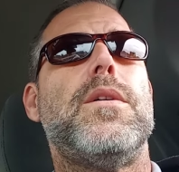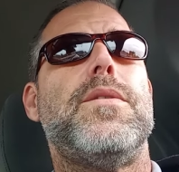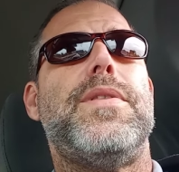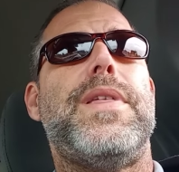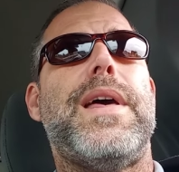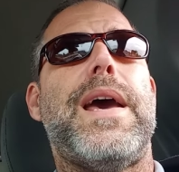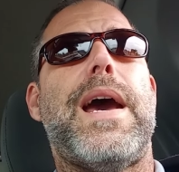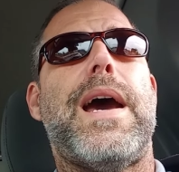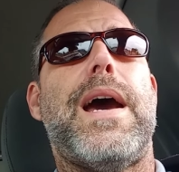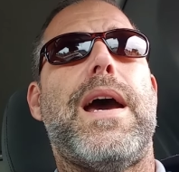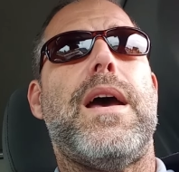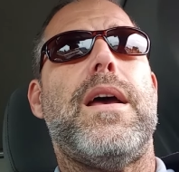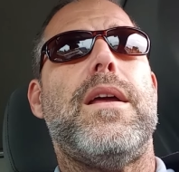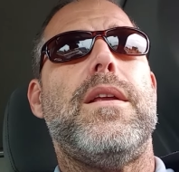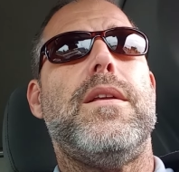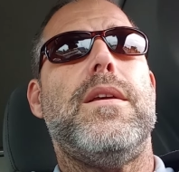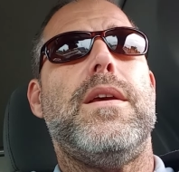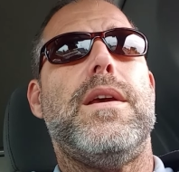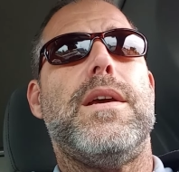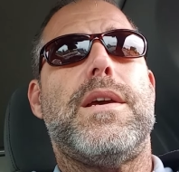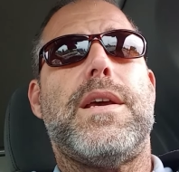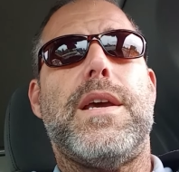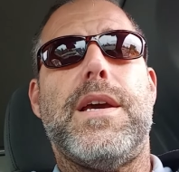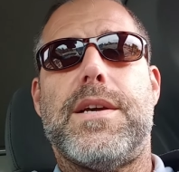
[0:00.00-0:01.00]
that
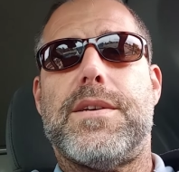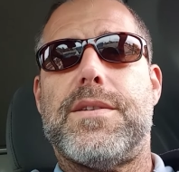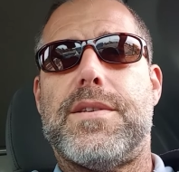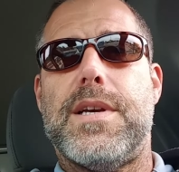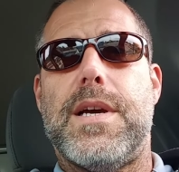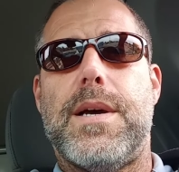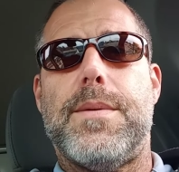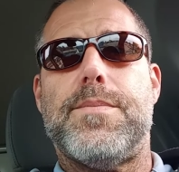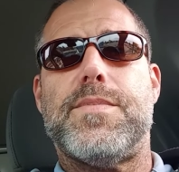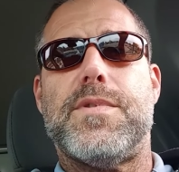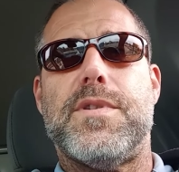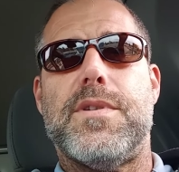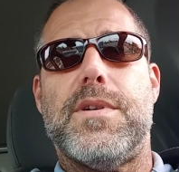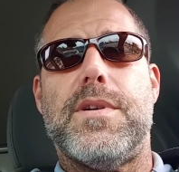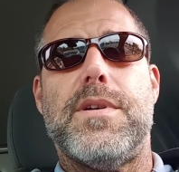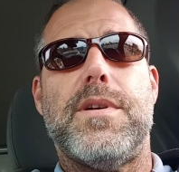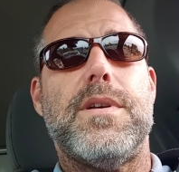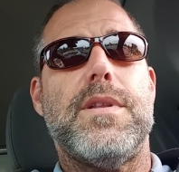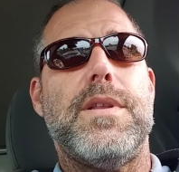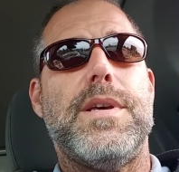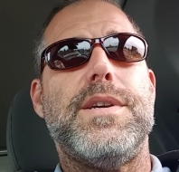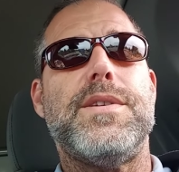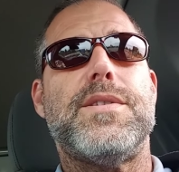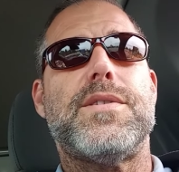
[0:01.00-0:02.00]
it kicks up to
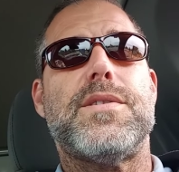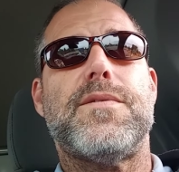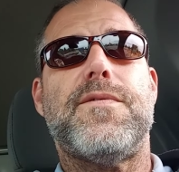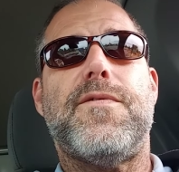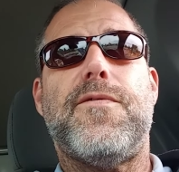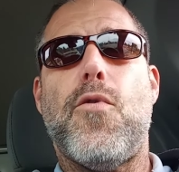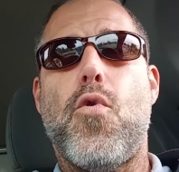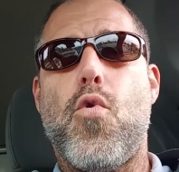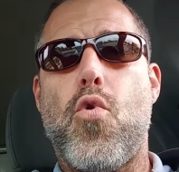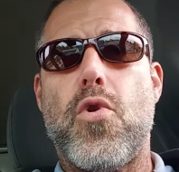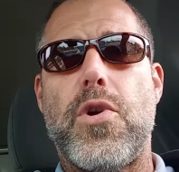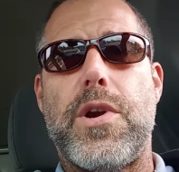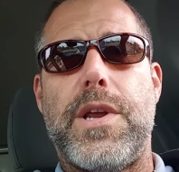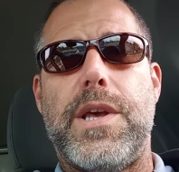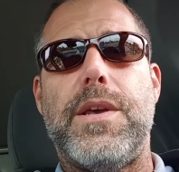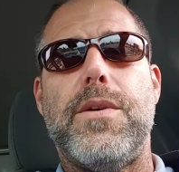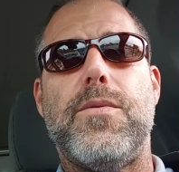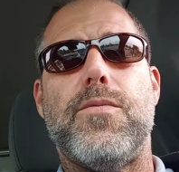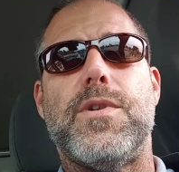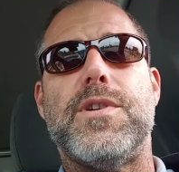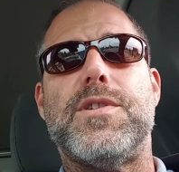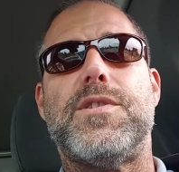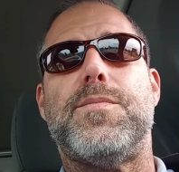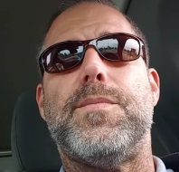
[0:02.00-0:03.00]
at least forty,
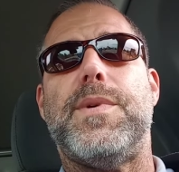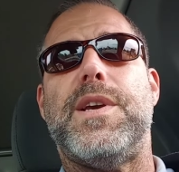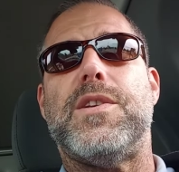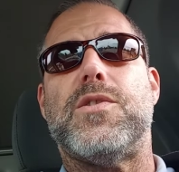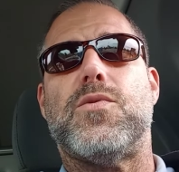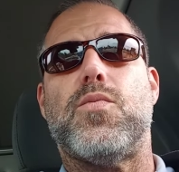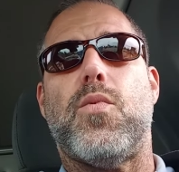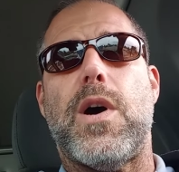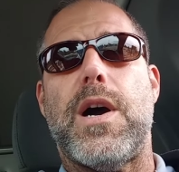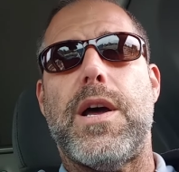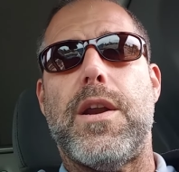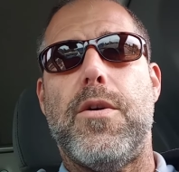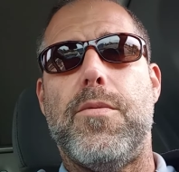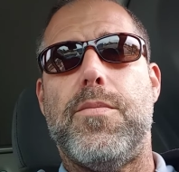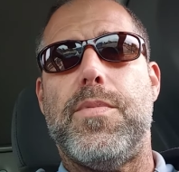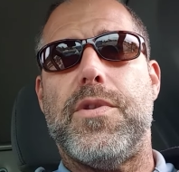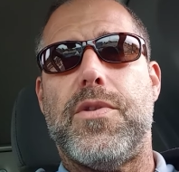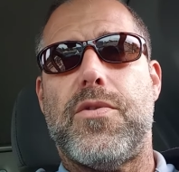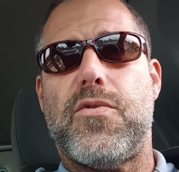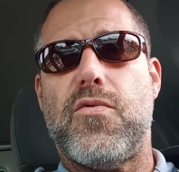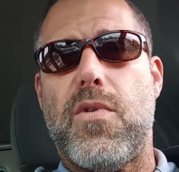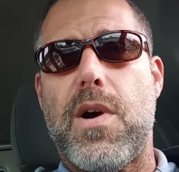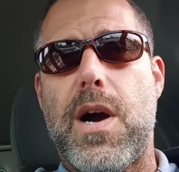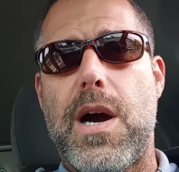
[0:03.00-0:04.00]
which means wide open
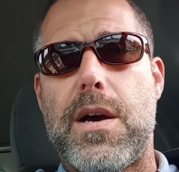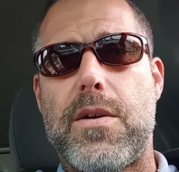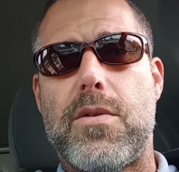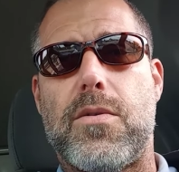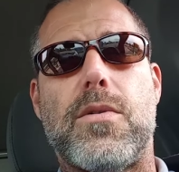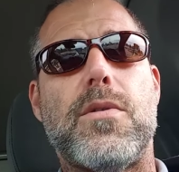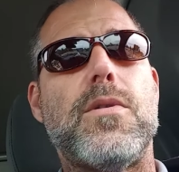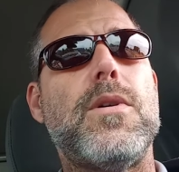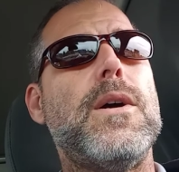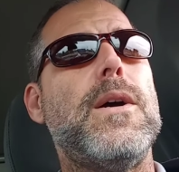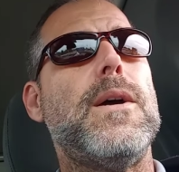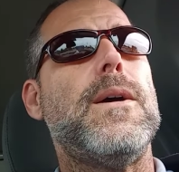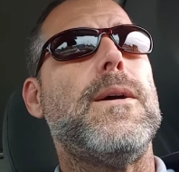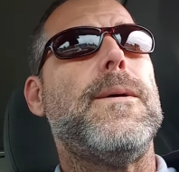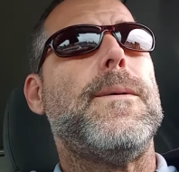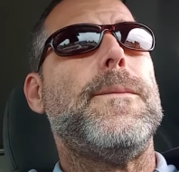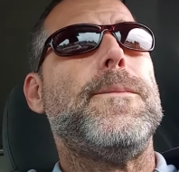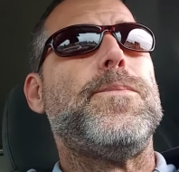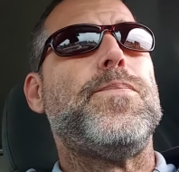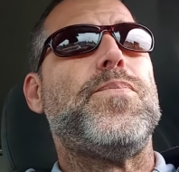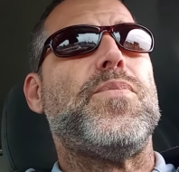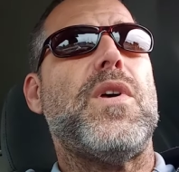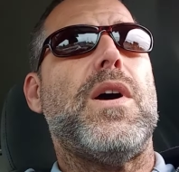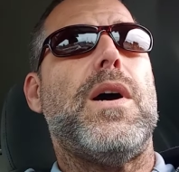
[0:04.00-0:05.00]
throttle
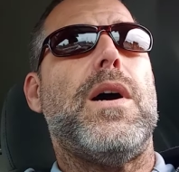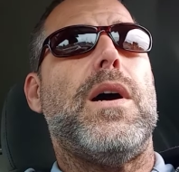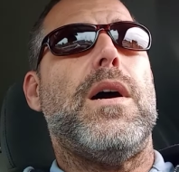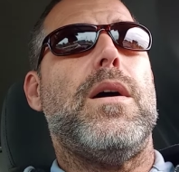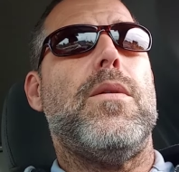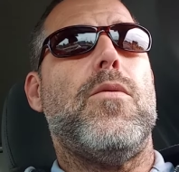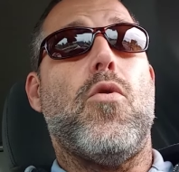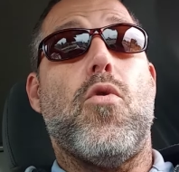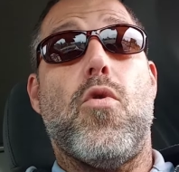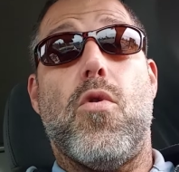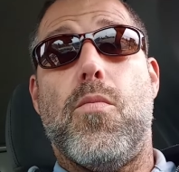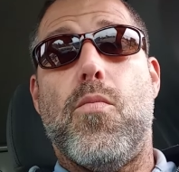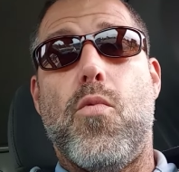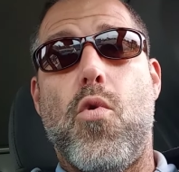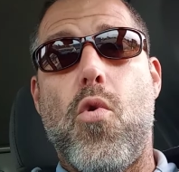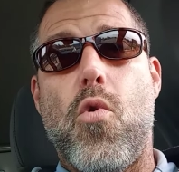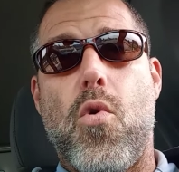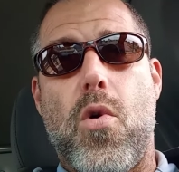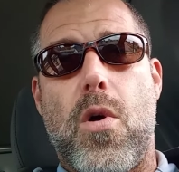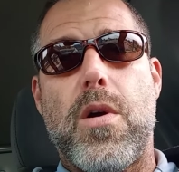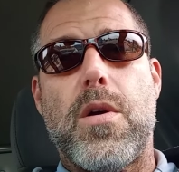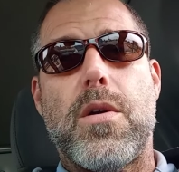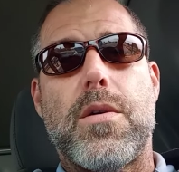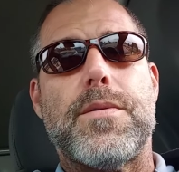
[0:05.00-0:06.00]
uh, or
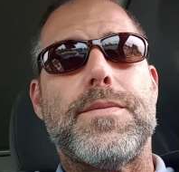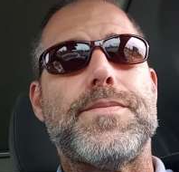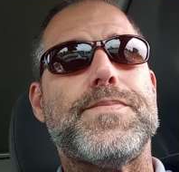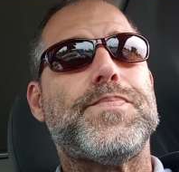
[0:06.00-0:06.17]
more.